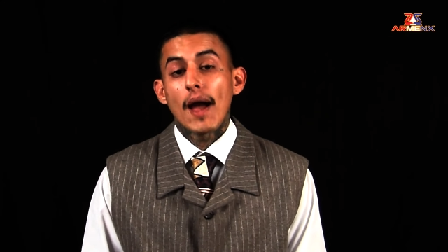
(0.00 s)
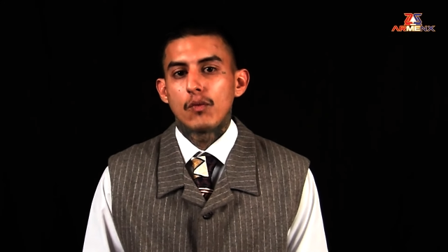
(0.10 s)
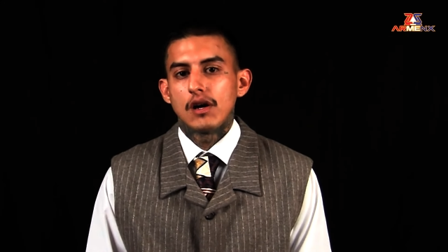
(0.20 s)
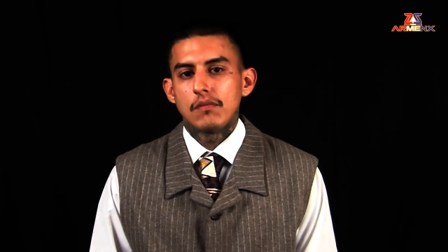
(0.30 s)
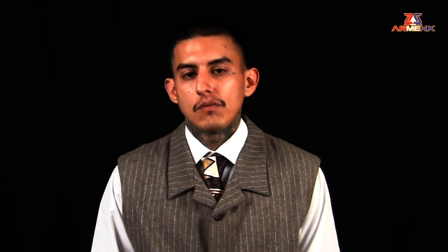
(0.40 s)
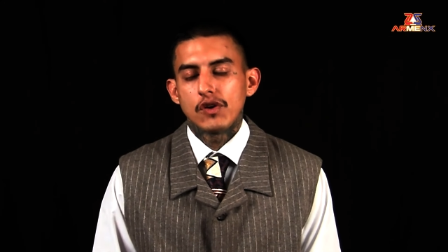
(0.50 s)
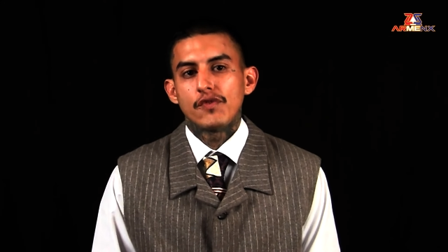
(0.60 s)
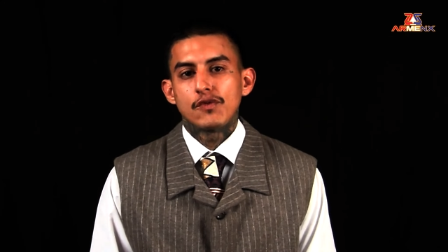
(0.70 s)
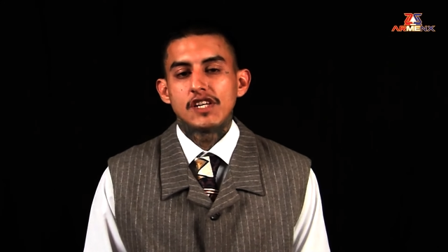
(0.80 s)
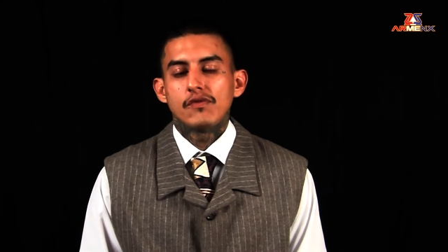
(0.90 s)
his
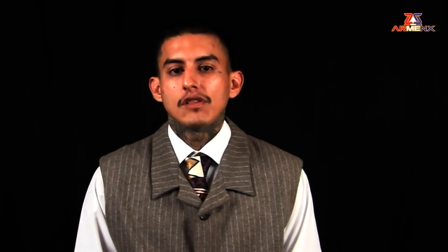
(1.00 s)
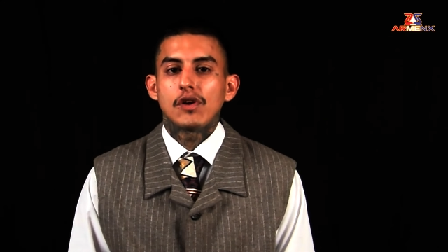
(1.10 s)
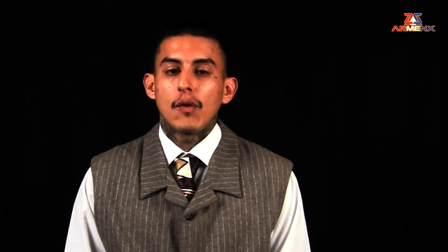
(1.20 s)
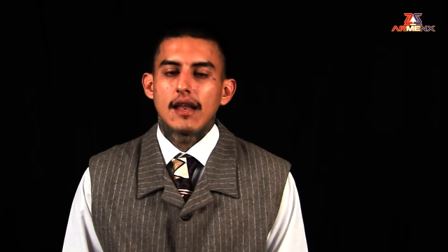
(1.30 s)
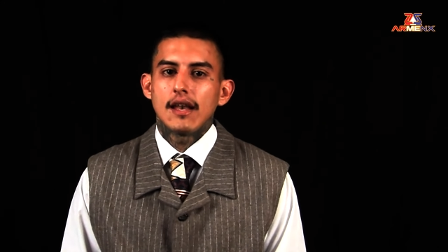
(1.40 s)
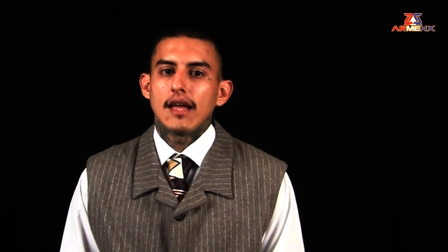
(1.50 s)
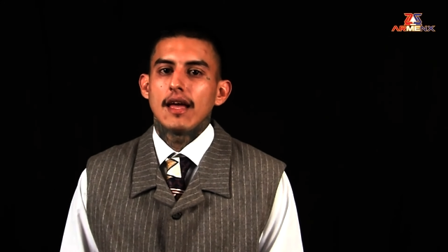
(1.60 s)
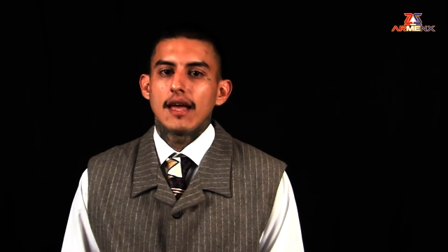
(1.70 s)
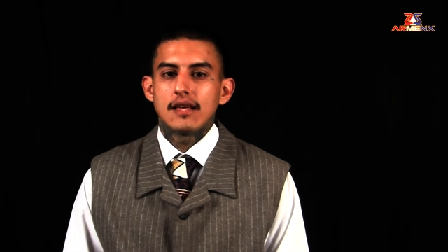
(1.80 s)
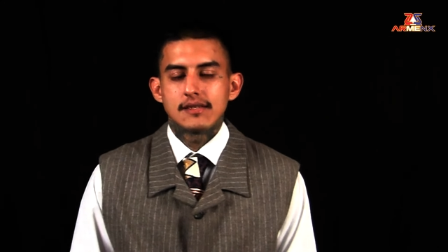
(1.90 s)
alumni is
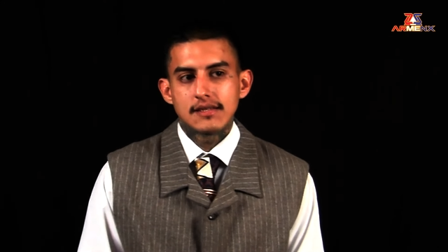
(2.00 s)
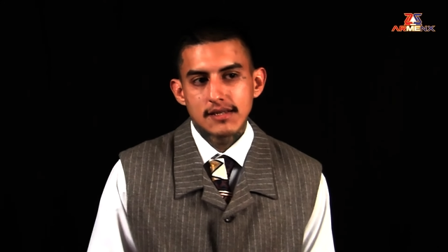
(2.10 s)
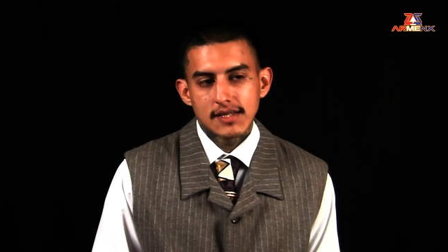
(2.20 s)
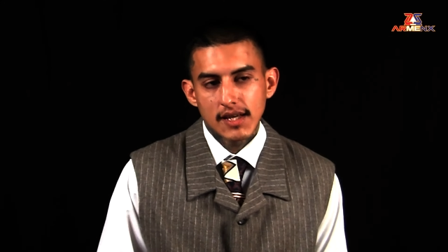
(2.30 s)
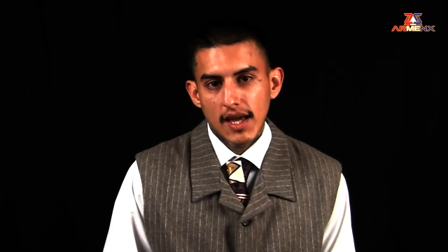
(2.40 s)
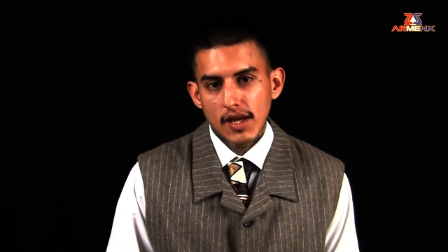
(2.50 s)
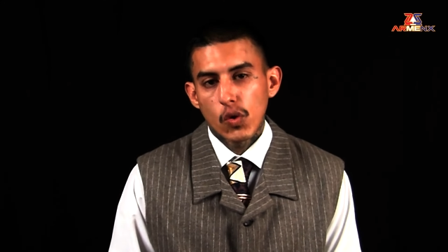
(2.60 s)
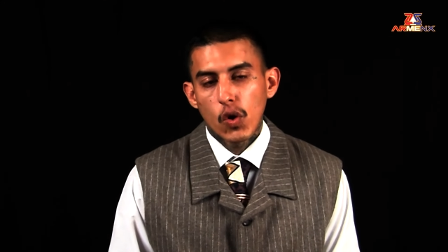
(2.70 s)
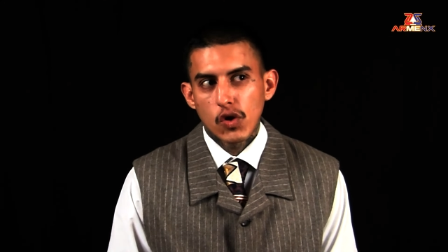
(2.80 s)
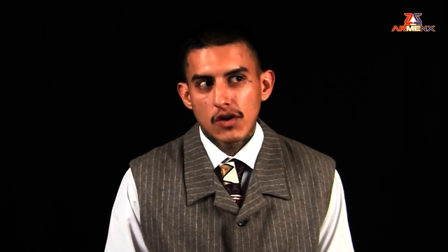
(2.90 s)
great, you know. He has a
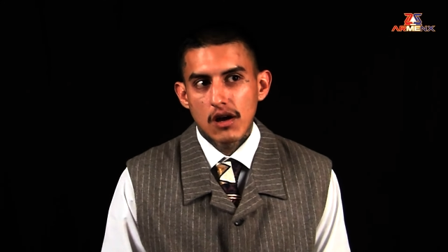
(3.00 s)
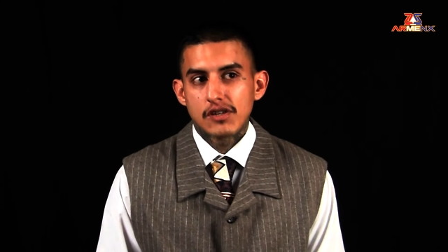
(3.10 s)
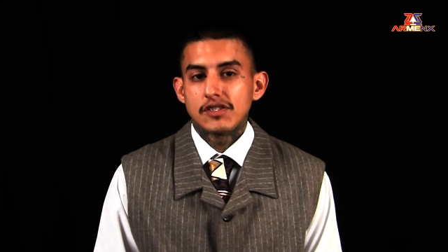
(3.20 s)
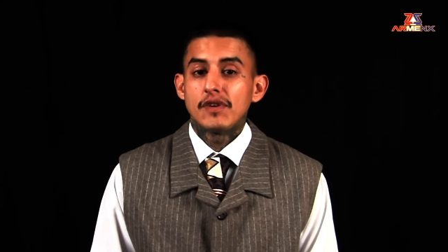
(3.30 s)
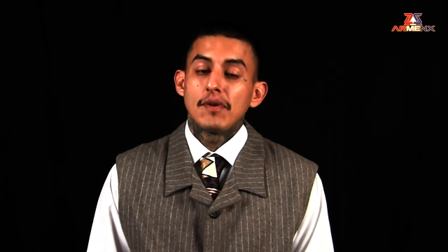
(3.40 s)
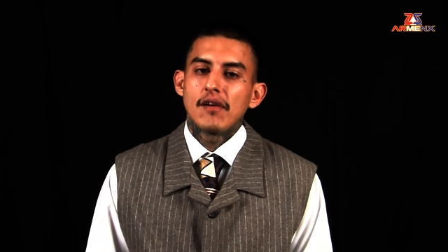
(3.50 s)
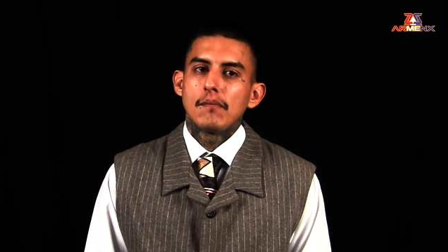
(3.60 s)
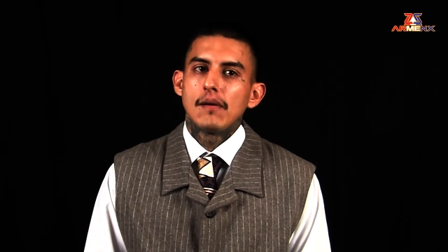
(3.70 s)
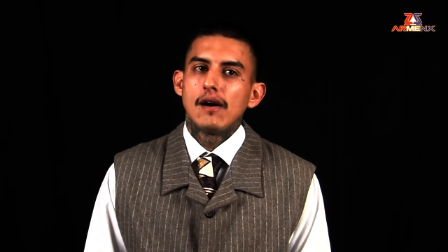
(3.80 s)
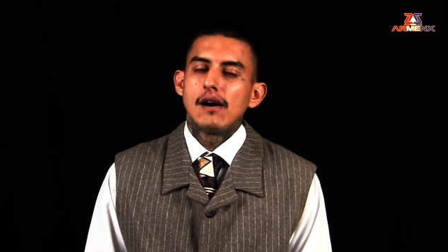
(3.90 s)
lot of great people that
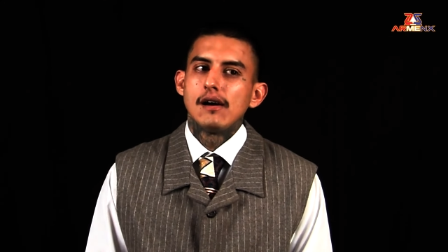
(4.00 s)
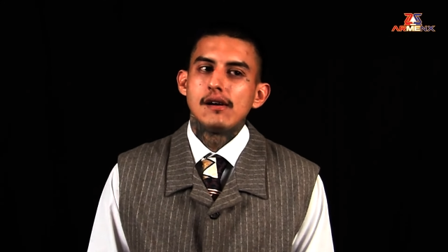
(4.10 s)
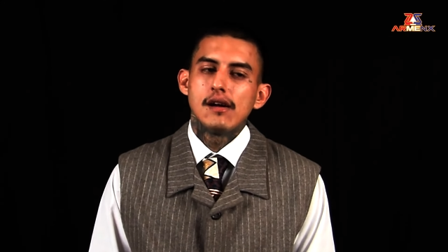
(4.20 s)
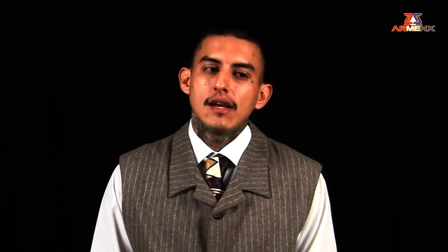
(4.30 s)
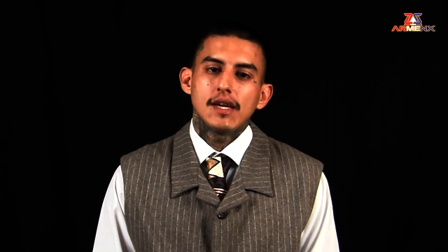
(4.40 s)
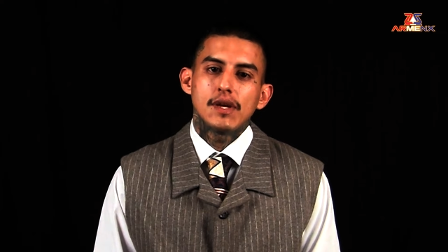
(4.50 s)
went under him,